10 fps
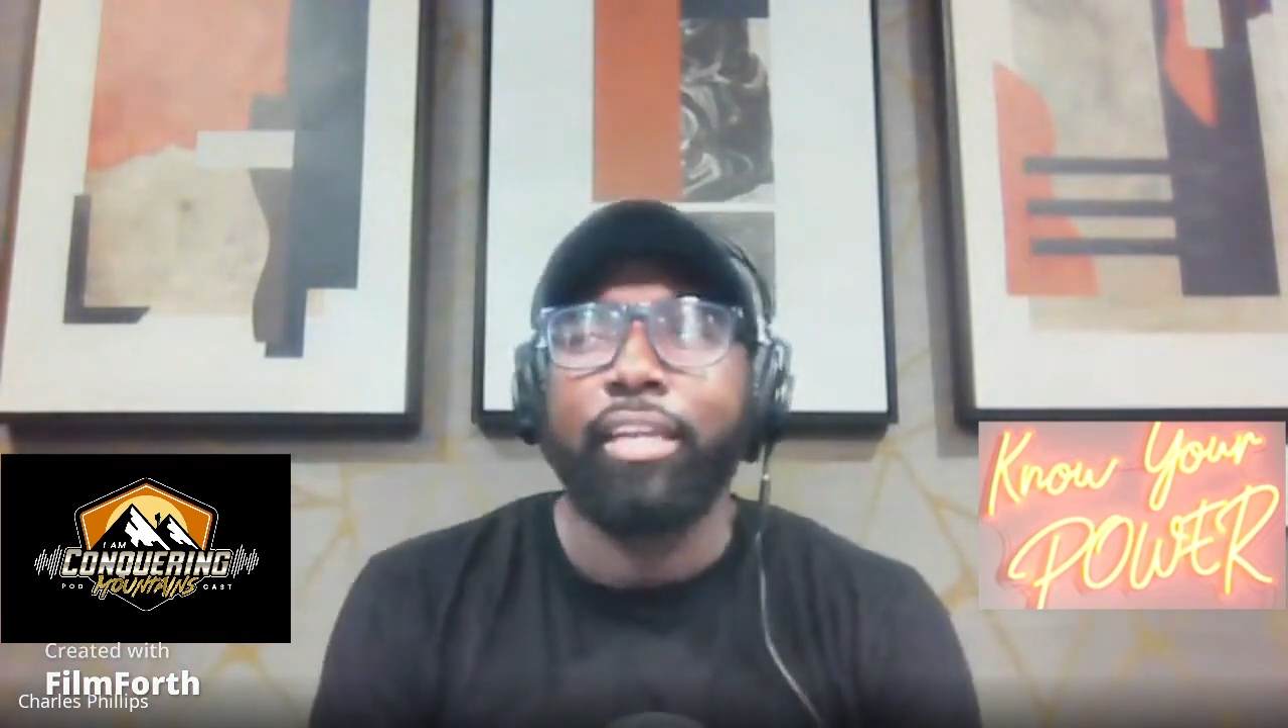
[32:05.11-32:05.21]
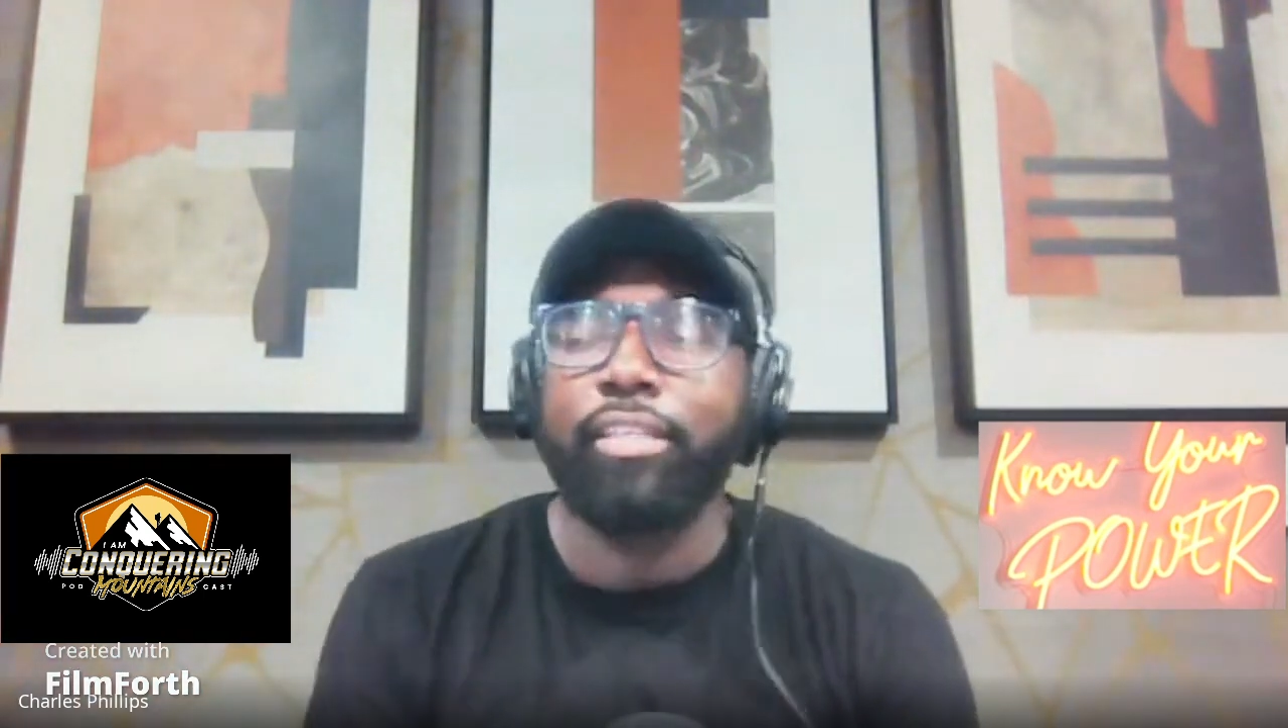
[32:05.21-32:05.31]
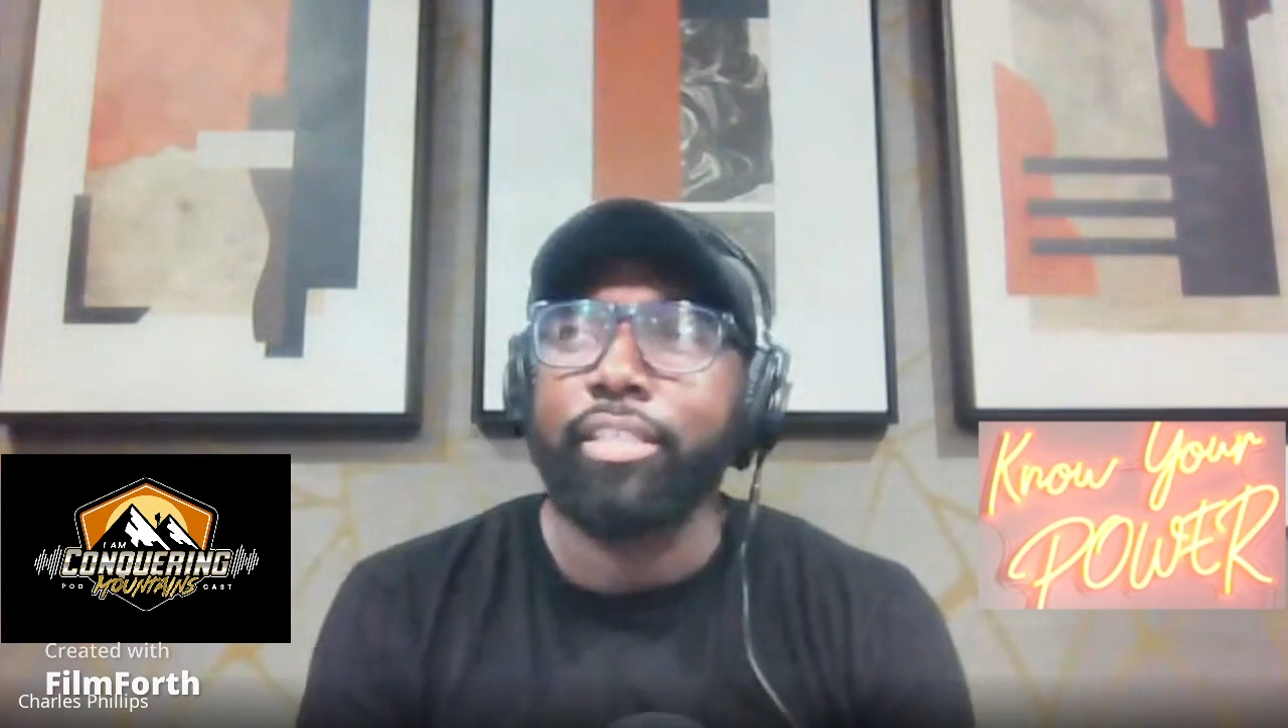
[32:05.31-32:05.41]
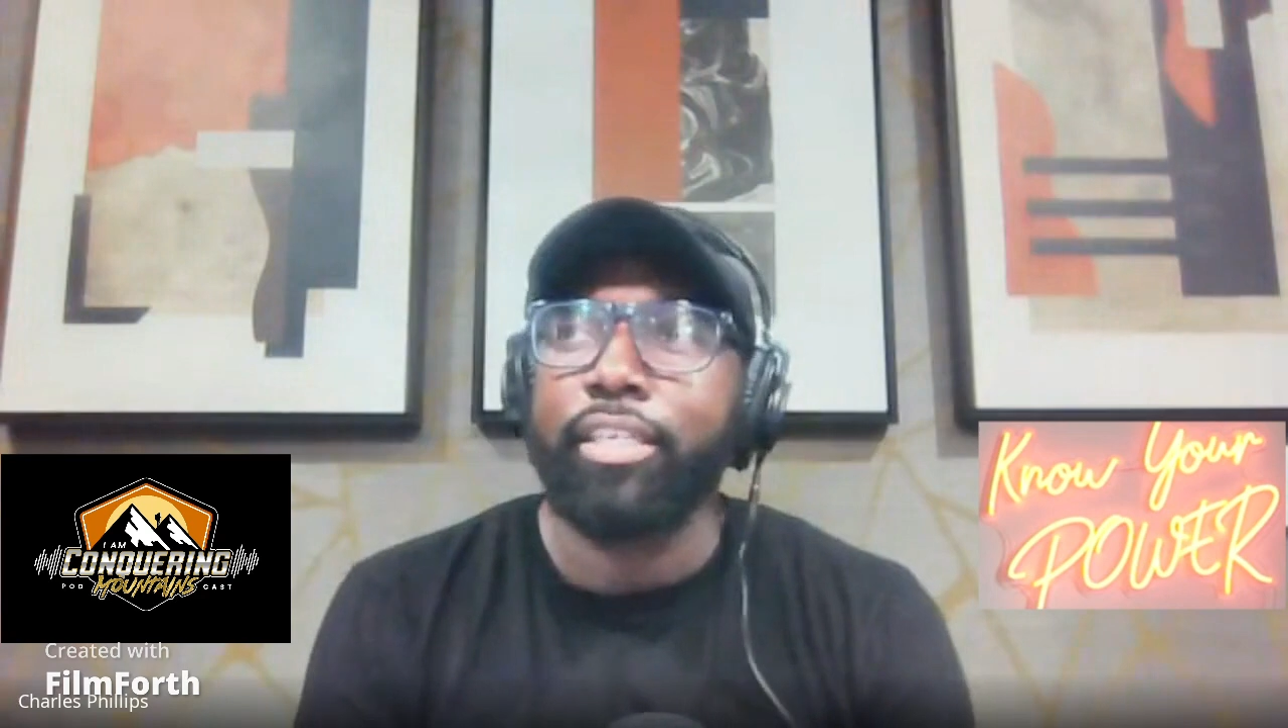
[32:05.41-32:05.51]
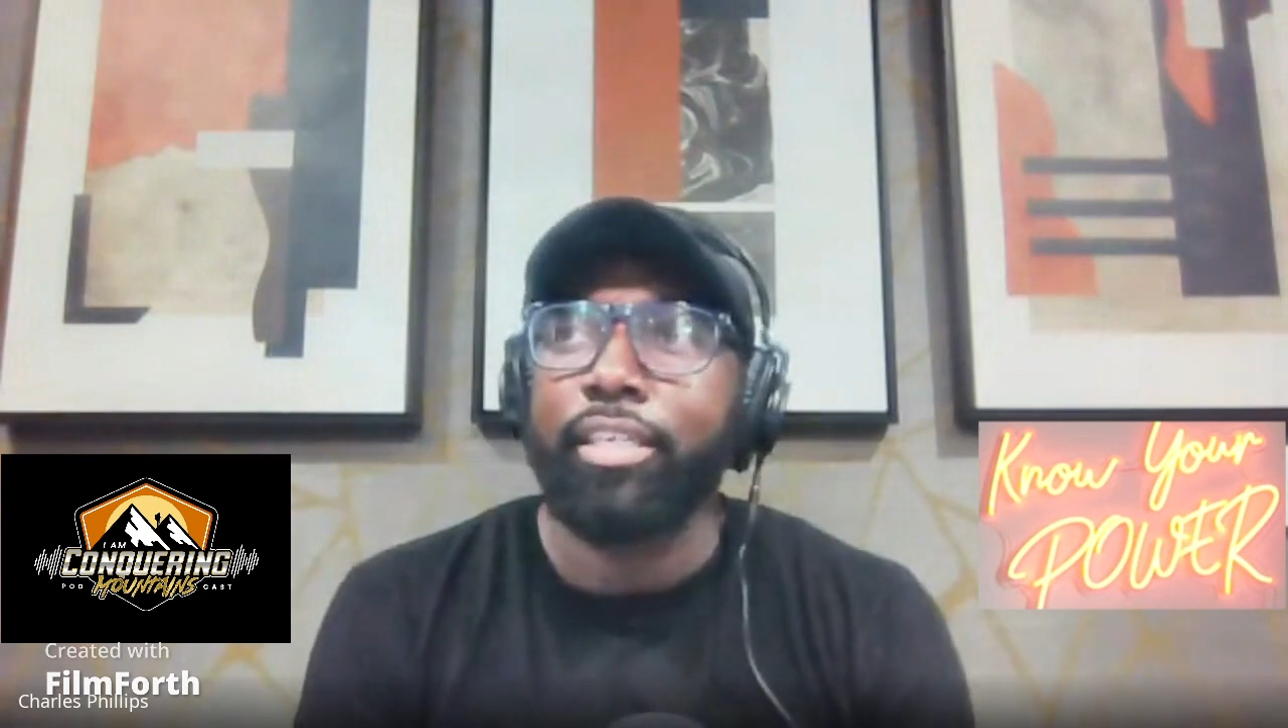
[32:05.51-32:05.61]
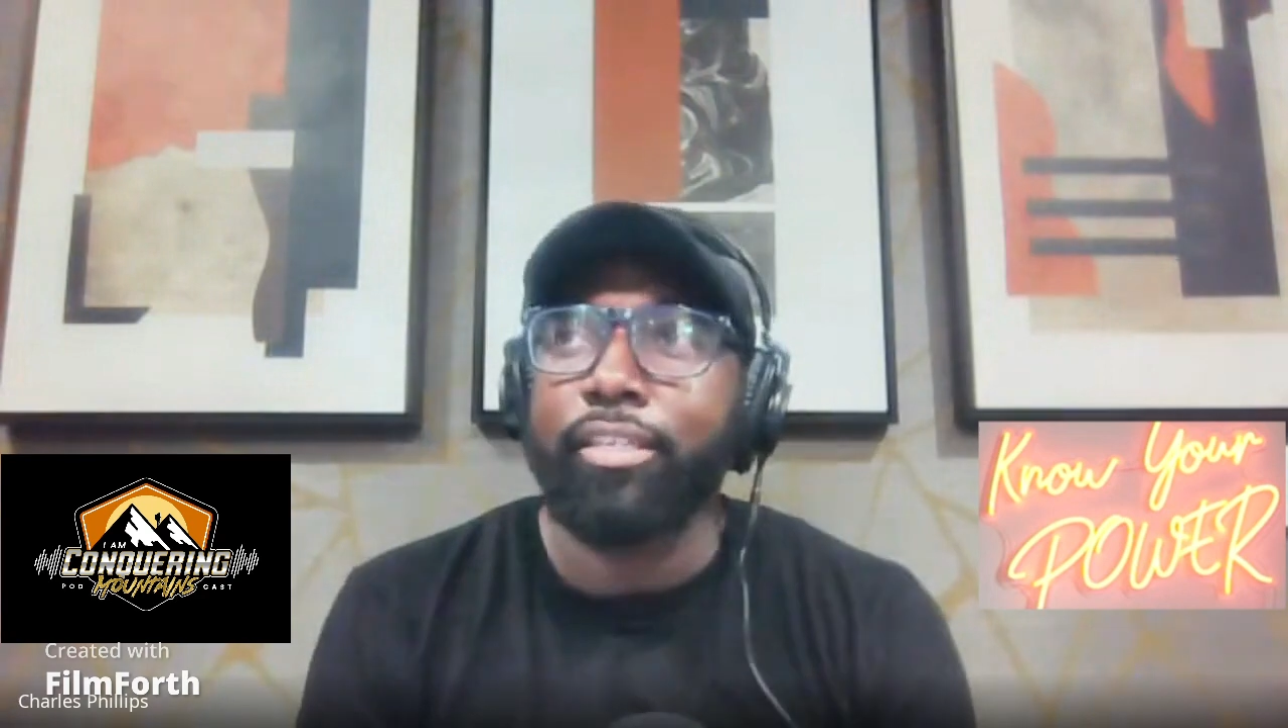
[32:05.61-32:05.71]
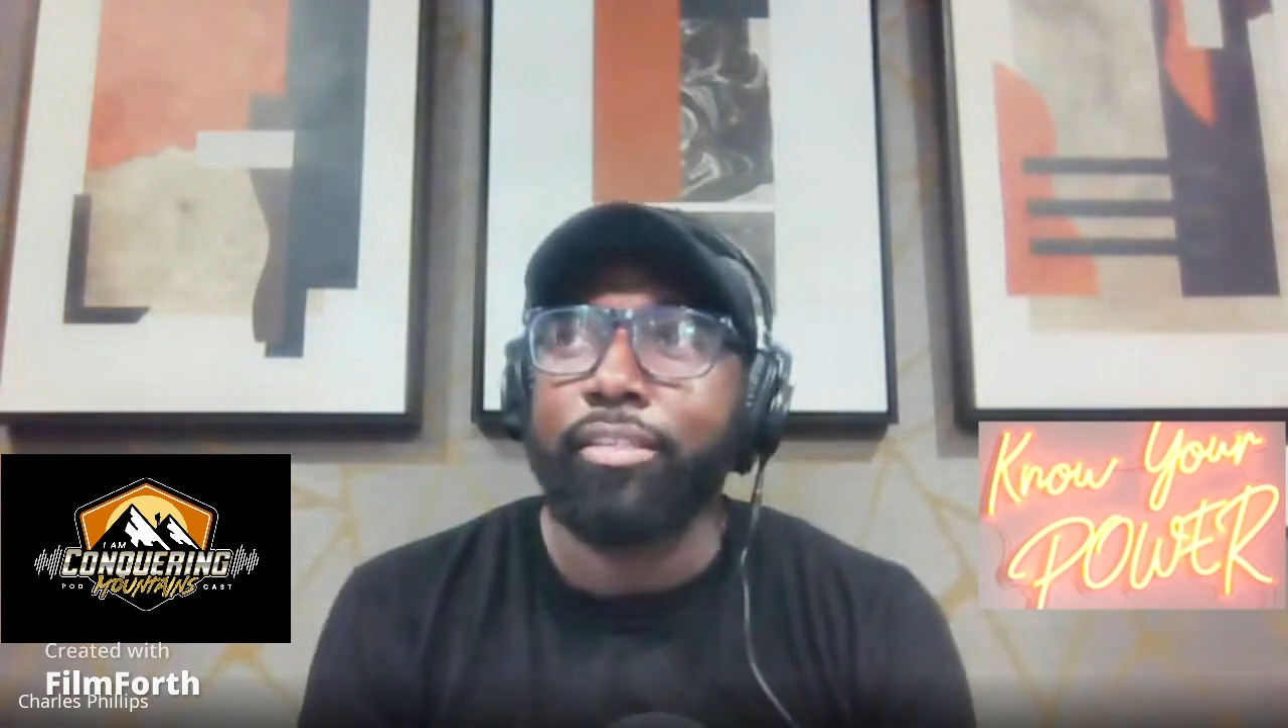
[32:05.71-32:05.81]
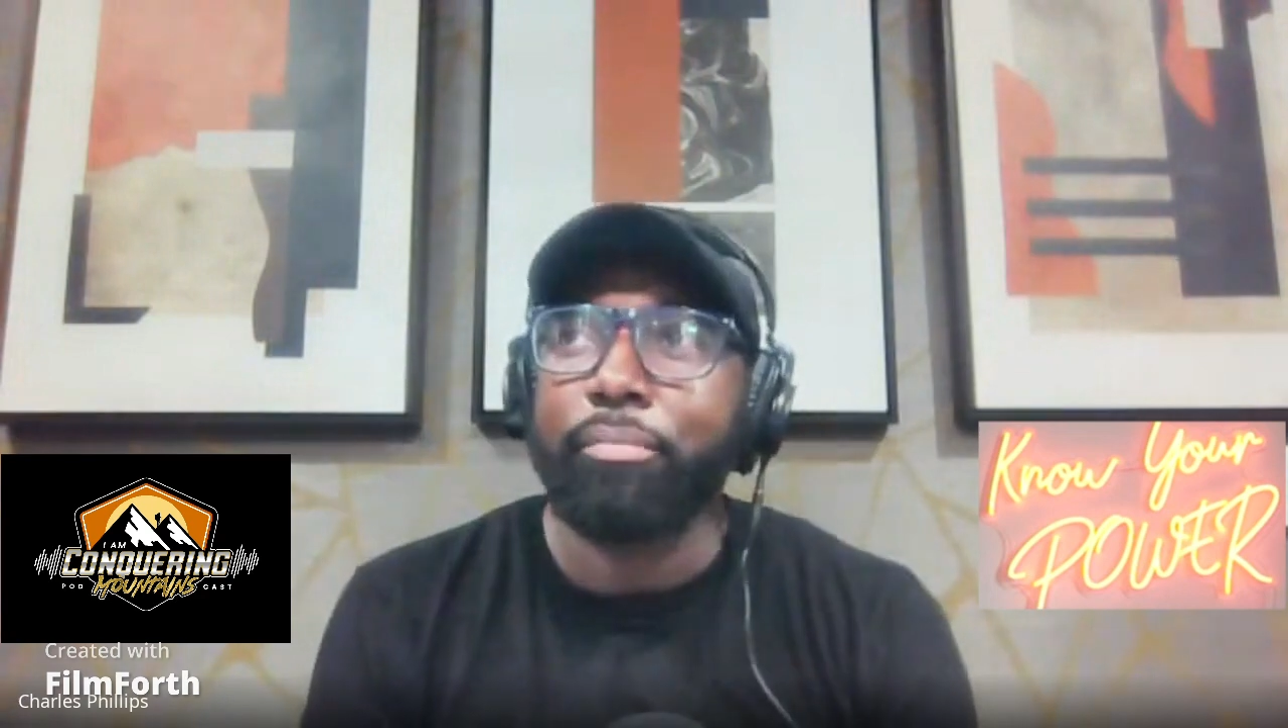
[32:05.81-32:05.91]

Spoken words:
I said,